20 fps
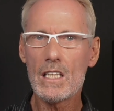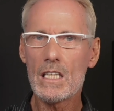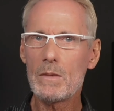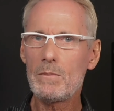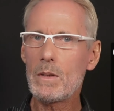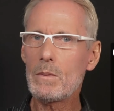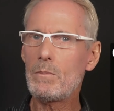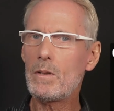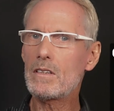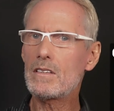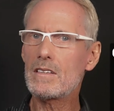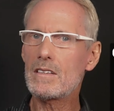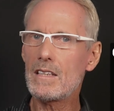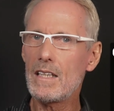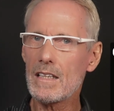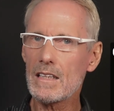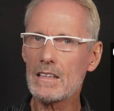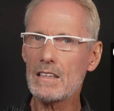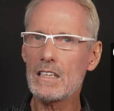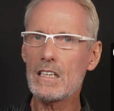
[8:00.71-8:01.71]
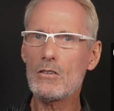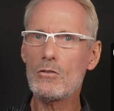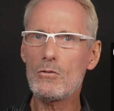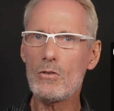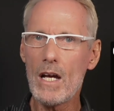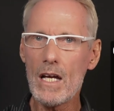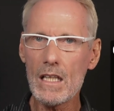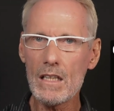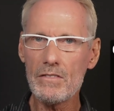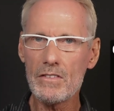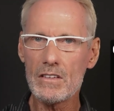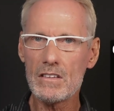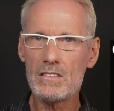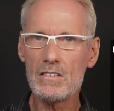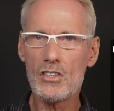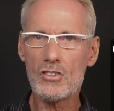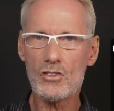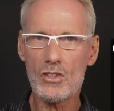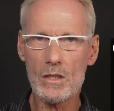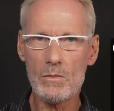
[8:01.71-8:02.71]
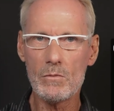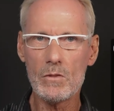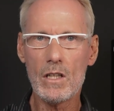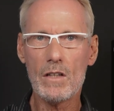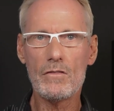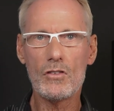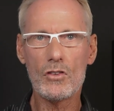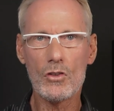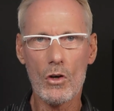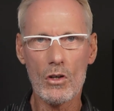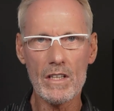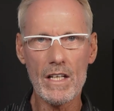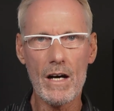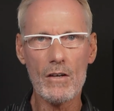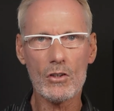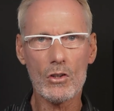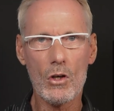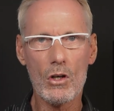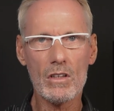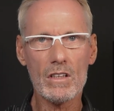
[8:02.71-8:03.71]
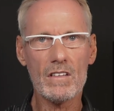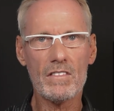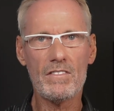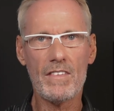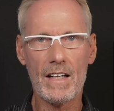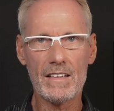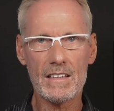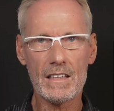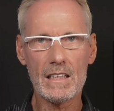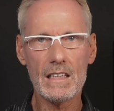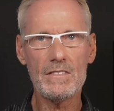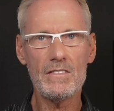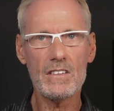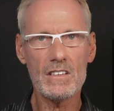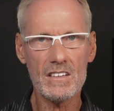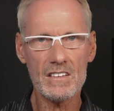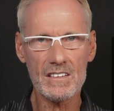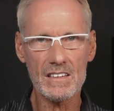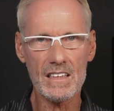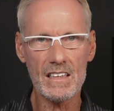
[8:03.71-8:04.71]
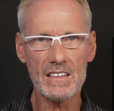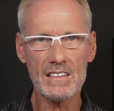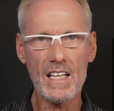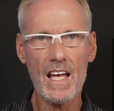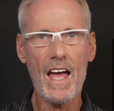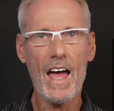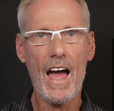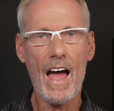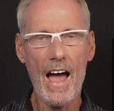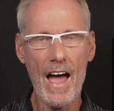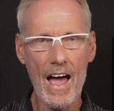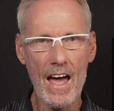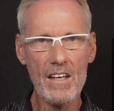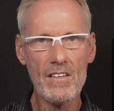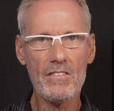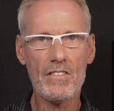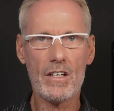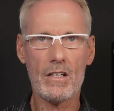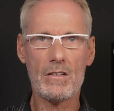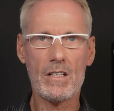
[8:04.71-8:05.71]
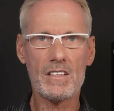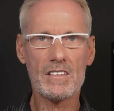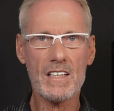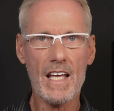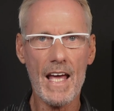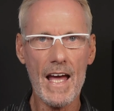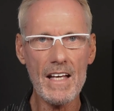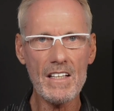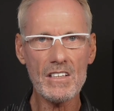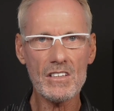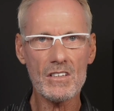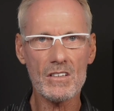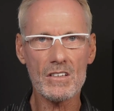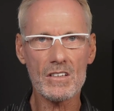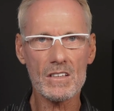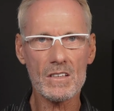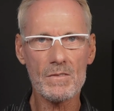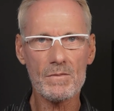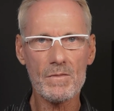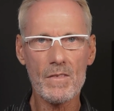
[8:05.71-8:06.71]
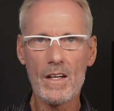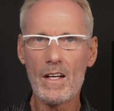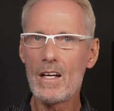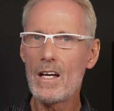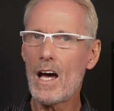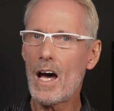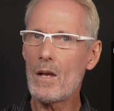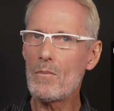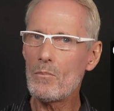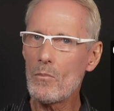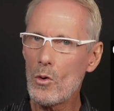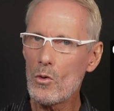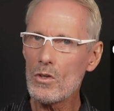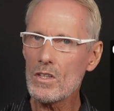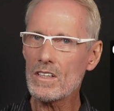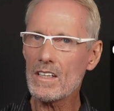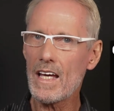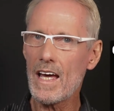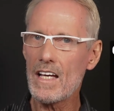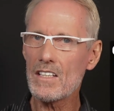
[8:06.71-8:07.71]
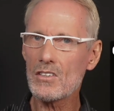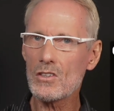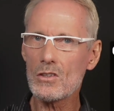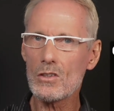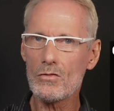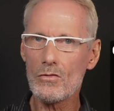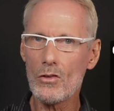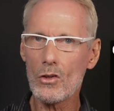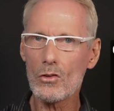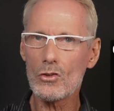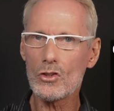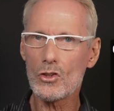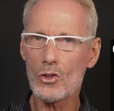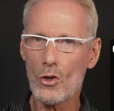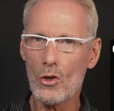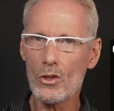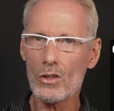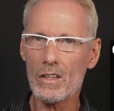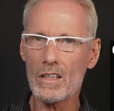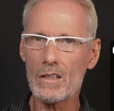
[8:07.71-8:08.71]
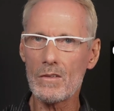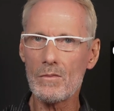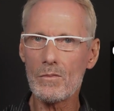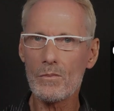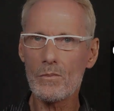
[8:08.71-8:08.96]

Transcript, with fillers: to be particularly relevant in the treatment of non-alcoholic fatty liver disease and various cancers, and more on cancer to follow shortly.